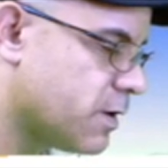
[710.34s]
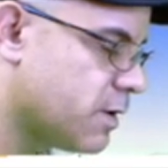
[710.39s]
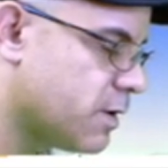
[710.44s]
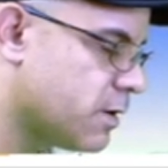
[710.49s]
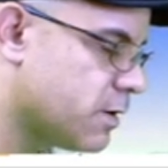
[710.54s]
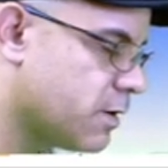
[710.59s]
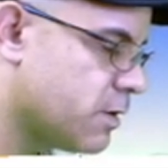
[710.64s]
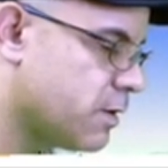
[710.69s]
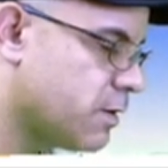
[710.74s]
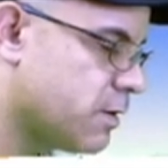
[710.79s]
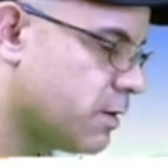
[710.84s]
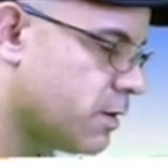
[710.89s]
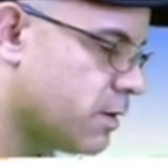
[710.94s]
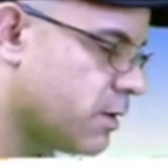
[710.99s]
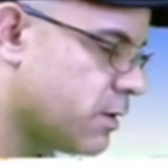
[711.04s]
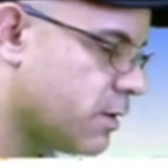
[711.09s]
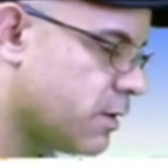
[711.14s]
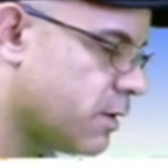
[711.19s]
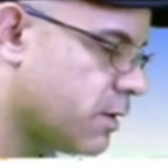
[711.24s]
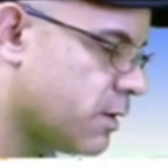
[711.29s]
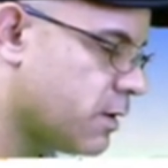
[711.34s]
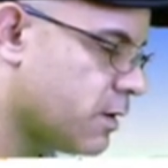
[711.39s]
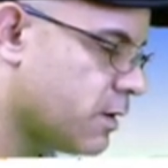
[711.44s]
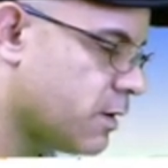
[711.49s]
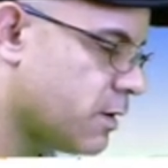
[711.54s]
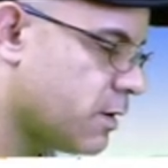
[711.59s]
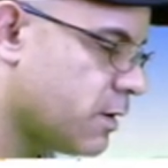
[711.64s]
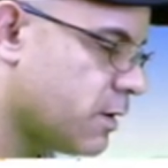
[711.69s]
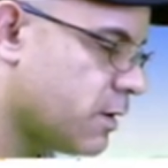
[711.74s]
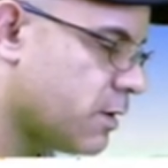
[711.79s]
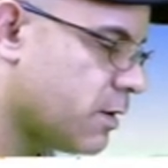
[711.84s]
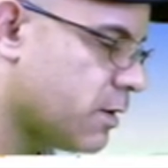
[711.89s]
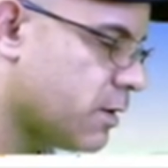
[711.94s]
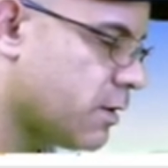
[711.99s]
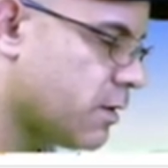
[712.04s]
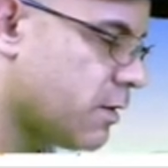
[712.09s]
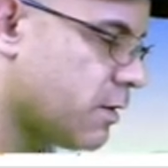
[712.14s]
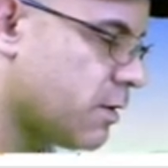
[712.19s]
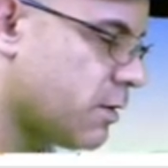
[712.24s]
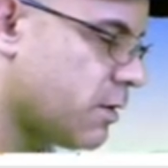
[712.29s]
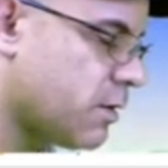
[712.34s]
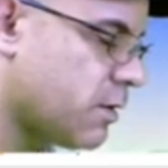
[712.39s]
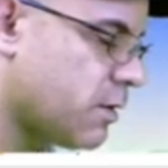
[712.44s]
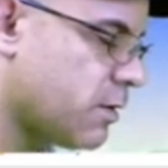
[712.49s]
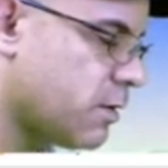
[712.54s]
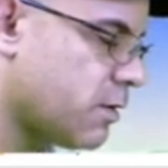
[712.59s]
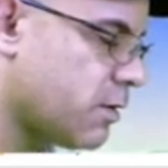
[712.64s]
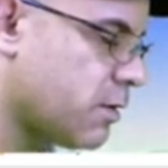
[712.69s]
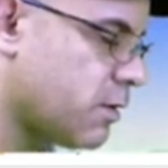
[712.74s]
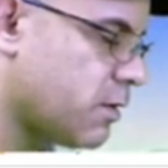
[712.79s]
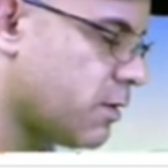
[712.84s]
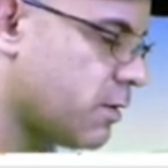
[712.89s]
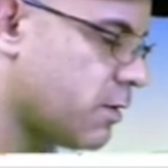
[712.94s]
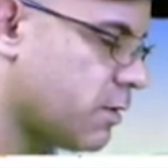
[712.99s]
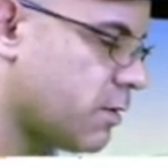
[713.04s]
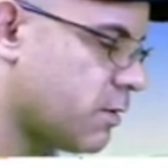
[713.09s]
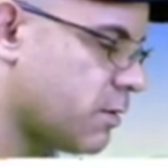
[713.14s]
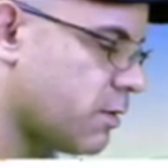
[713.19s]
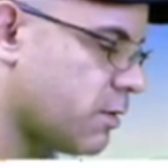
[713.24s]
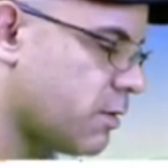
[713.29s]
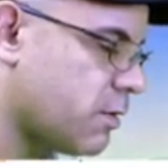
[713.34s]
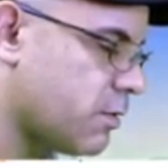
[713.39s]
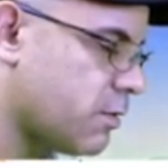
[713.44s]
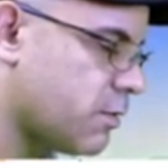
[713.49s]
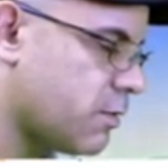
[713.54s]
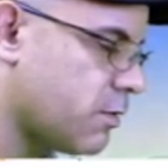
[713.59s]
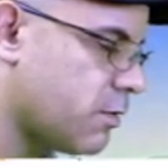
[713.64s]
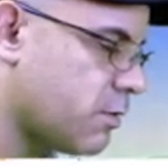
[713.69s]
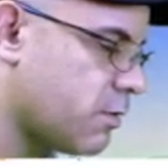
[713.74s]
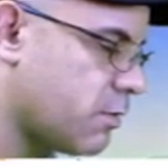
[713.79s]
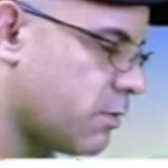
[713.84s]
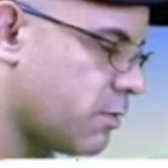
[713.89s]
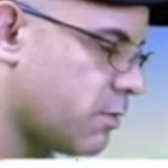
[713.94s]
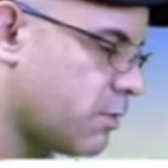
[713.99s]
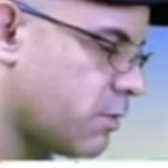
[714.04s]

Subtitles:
(no one is talking)